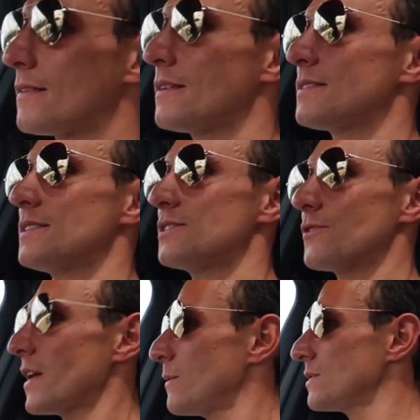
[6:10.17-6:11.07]
This is
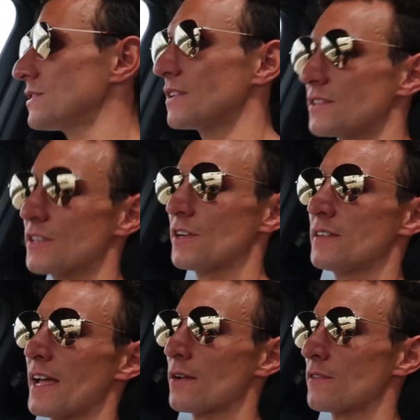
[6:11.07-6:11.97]
great. We're just going to
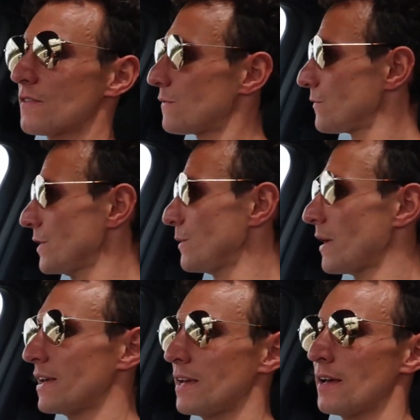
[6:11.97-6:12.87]
turn down onto the
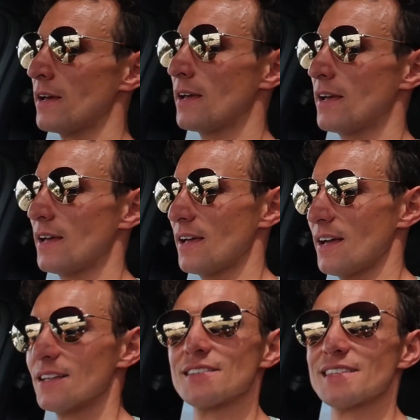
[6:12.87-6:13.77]
freeway here
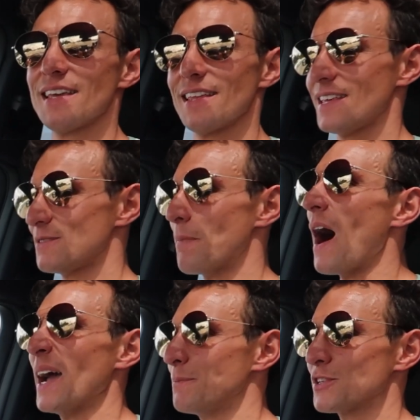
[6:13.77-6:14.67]
and just hear these
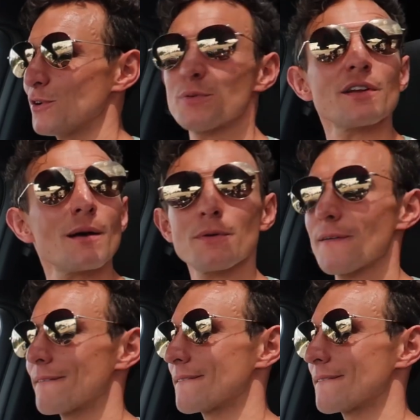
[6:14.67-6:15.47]
pipes open up.